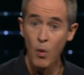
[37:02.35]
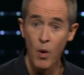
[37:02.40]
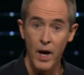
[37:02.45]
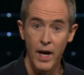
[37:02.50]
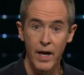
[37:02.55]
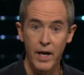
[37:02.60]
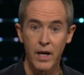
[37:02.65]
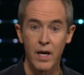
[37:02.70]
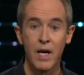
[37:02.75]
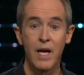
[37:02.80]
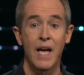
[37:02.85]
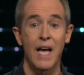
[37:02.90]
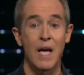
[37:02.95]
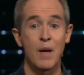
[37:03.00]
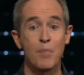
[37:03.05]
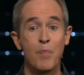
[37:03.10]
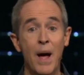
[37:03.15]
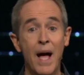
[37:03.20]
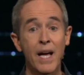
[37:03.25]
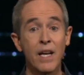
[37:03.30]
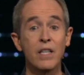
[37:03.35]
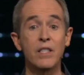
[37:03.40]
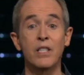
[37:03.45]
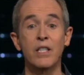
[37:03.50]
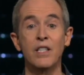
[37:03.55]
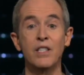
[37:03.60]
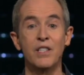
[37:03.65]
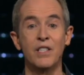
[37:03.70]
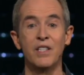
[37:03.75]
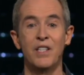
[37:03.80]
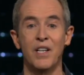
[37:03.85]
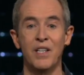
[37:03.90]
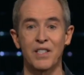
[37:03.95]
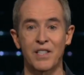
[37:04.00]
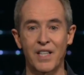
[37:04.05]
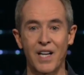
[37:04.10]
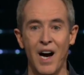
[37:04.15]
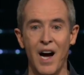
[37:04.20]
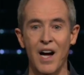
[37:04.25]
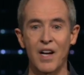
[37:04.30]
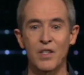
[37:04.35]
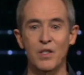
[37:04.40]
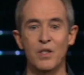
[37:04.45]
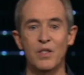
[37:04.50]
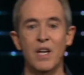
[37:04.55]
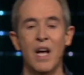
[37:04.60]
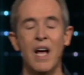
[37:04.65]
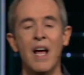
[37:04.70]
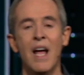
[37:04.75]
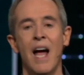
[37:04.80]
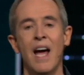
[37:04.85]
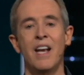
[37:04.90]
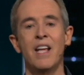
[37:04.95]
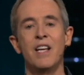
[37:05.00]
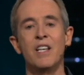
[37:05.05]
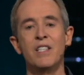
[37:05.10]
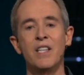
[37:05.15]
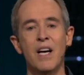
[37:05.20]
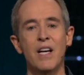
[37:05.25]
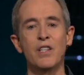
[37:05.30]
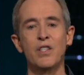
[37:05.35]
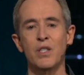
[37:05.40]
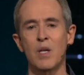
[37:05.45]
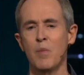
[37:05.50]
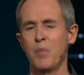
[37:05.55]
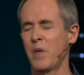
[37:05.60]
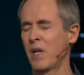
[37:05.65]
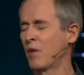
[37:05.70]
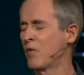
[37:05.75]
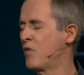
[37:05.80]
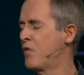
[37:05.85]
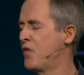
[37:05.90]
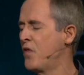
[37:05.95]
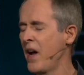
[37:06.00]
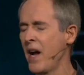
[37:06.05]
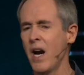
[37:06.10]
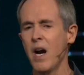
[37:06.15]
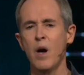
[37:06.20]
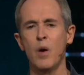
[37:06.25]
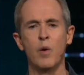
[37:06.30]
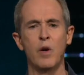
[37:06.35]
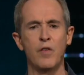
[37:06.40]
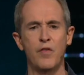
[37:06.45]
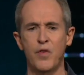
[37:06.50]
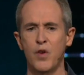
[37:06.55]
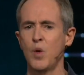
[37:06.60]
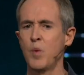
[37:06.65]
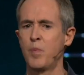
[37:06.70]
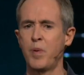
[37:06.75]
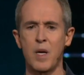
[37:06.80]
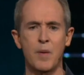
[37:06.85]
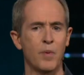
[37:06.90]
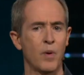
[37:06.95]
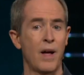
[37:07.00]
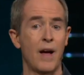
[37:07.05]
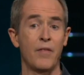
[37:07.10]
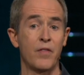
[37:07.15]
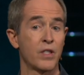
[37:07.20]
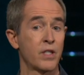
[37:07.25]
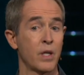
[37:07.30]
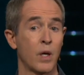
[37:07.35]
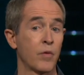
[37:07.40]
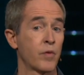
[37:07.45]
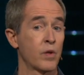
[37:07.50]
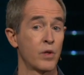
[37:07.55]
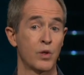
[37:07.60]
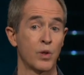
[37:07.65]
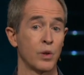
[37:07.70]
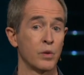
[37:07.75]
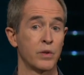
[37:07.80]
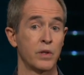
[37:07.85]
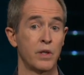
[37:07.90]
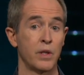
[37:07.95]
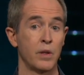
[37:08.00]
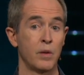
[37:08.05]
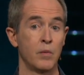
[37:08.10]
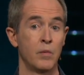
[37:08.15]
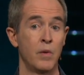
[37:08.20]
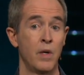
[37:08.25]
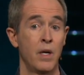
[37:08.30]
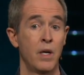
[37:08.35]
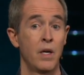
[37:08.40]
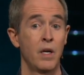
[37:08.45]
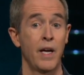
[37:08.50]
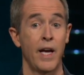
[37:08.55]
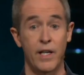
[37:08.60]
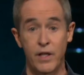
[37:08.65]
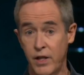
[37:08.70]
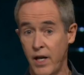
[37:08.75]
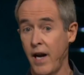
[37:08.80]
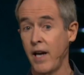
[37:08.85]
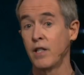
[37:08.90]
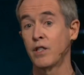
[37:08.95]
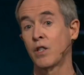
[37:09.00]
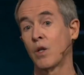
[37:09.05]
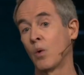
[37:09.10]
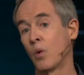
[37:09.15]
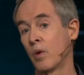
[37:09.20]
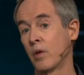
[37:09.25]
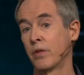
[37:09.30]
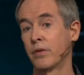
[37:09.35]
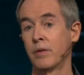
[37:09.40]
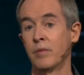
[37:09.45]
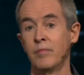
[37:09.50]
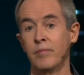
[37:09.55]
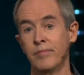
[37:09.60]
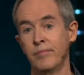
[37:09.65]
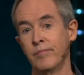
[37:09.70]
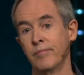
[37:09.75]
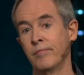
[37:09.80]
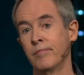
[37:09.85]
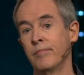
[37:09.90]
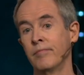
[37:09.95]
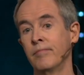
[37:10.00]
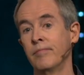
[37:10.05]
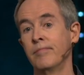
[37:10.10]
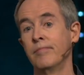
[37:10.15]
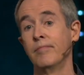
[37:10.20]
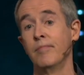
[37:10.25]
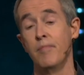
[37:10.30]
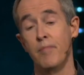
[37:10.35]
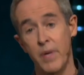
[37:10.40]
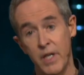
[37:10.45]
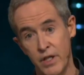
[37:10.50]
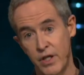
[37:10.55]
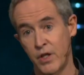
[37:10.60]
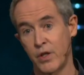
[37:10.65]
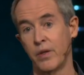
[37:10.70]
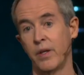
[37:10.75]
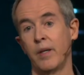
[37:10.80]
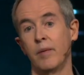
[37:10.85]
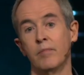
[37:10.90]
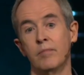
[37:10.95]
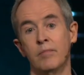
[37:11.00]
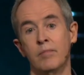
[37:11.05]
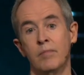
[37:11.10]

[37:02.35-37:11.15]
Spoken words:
way, he paid attention to his conscience, and he does something very few people have the self-control to do. He changed course midstream.